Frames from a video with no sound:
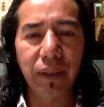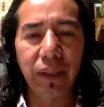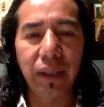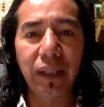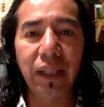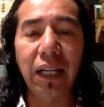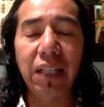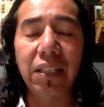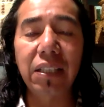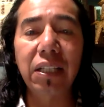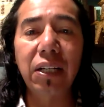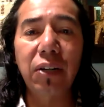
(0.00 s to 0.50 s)

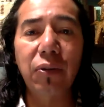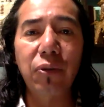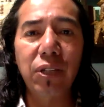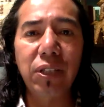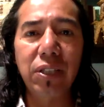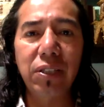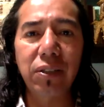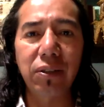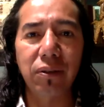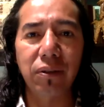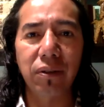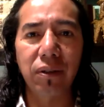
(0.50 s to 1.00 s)
That's the
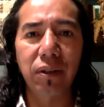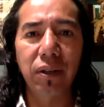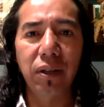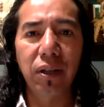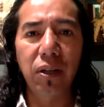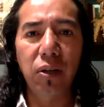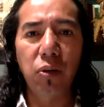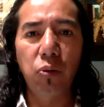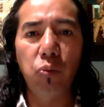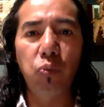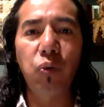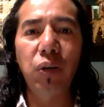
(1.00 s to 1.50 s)
reason
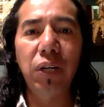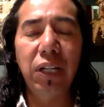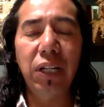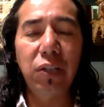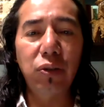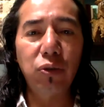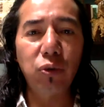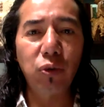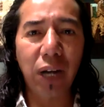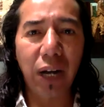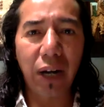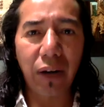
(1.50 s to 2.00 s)
we need
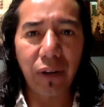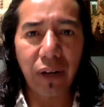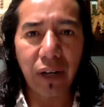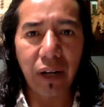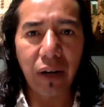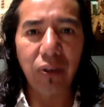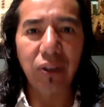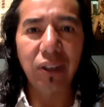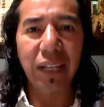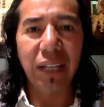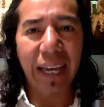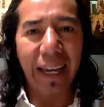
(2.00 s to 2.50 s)
to carry out,